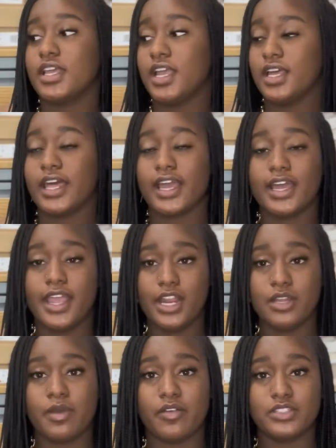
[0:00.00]

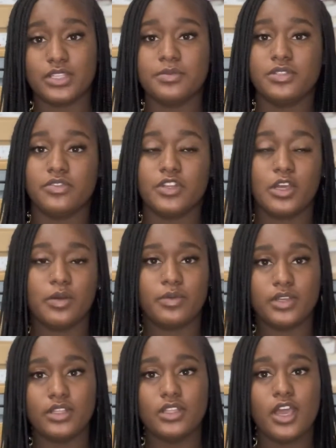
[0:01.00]
ended my reception video
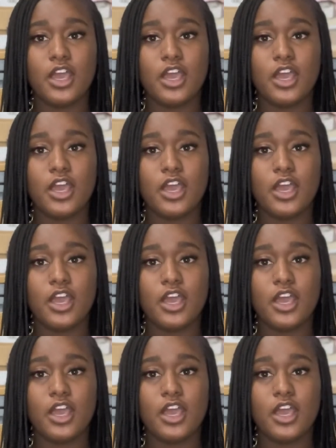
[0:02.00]
with,